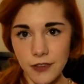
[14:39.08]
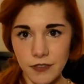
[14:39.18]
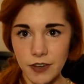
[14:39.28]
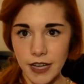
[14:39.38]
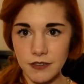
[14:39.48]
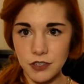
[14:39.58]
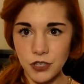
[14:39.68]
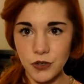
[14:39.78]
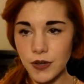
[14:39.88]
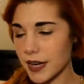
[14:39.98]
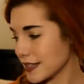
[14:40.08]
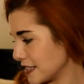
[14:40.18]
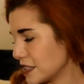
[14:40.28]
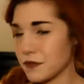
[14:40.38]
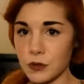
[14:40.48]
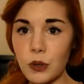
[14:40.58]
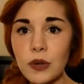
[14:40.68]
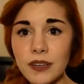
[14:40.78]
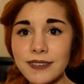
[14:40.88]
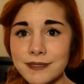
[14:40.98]
favorite I have to show you guys is a food,
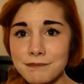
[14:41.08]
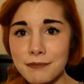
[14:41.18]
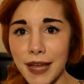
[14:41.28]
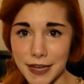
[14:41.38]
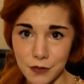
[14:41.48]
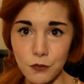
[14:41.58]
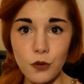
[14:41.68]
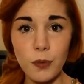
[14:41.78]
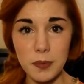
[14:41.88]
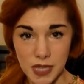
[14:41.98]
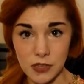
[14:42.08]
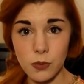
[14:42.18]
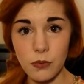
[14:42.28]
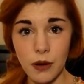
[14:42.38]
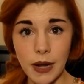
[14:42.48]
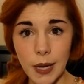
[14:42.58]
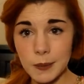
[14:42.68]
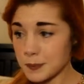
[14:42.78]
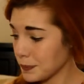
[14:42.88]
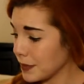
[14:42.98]
and it's food I'm obsessed with right now.
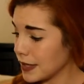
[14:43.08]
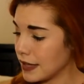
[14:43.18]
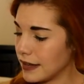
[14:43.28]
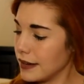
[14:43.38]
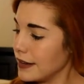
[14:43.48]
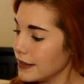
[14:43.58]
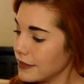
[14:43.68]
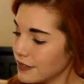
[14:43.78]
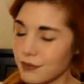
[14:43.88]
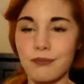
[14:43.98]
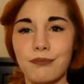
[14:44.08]
And it is